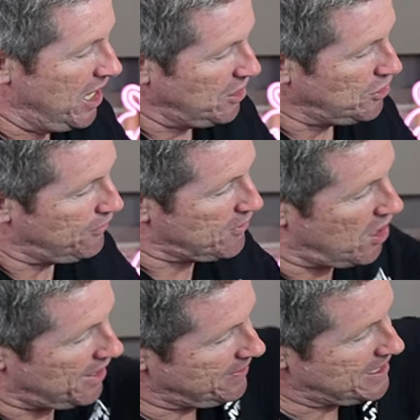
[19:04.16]
you've
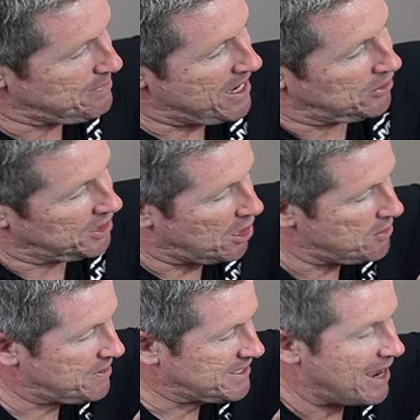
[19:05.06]
got this panel that
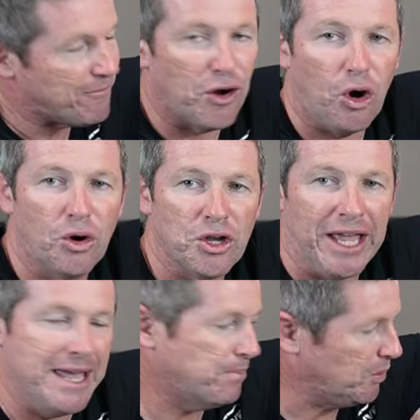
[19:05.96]
opens up for all your
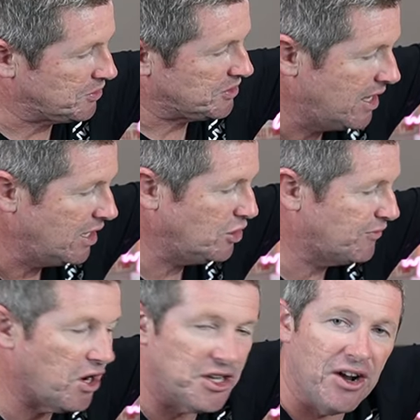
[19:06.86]
inputs.
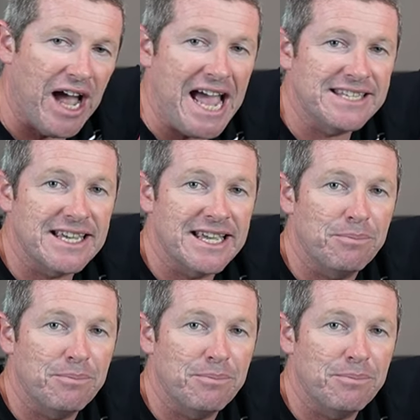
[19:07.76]
You've got your AC